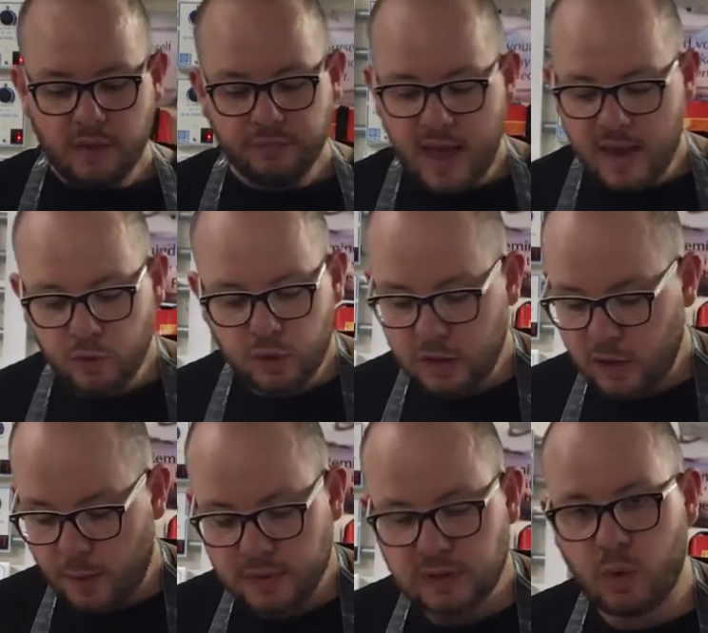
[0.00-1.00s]
Then we're going to
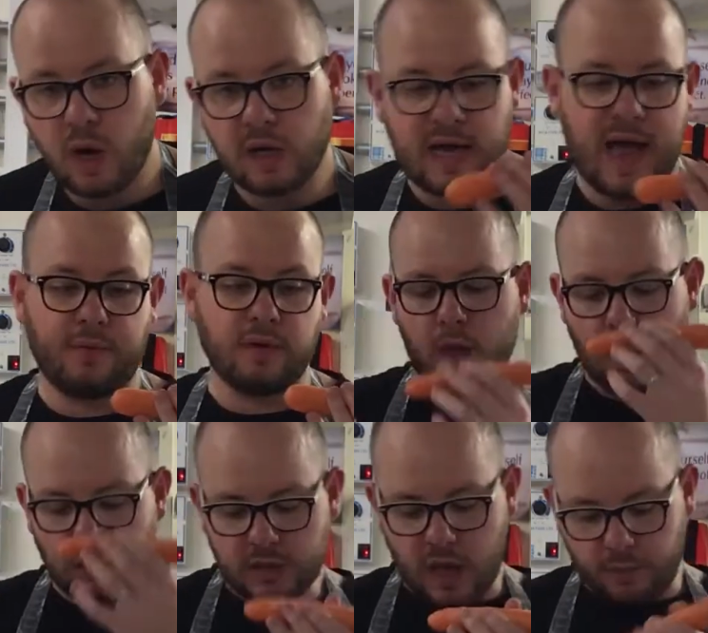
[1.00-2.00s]
get into our carrot.
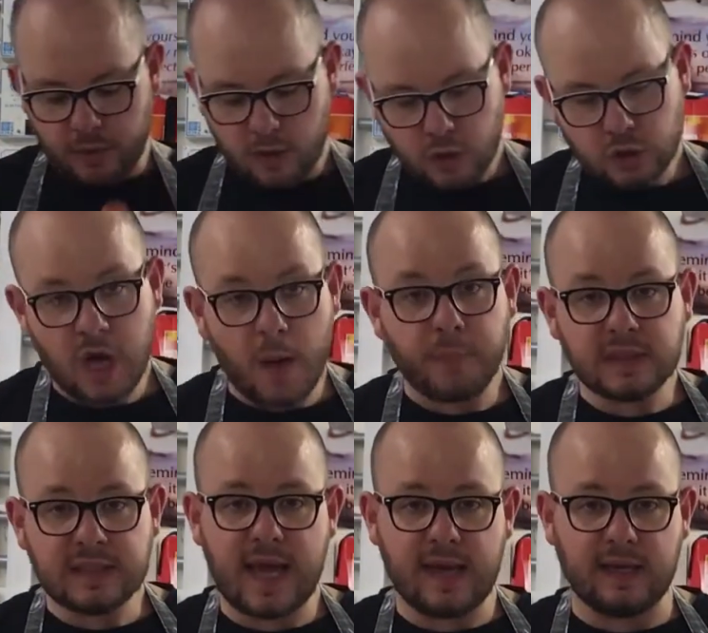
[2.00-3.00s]
So, top
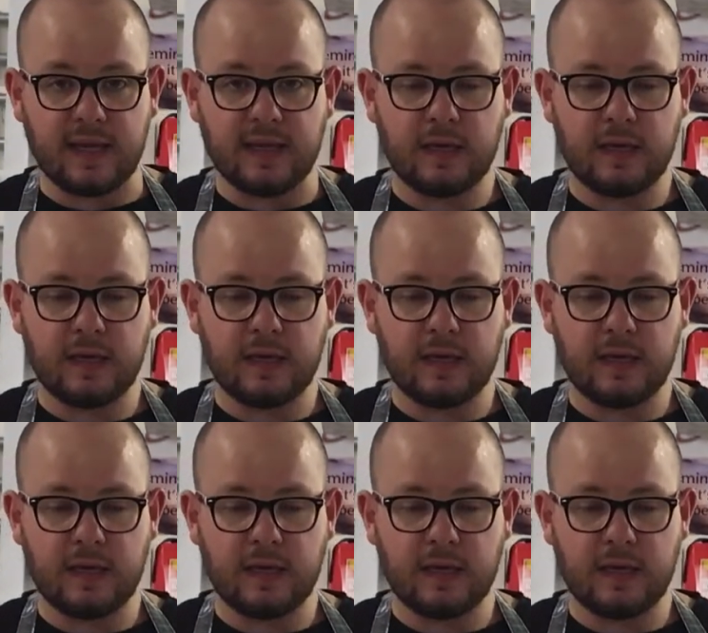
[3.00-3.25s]
and tail it.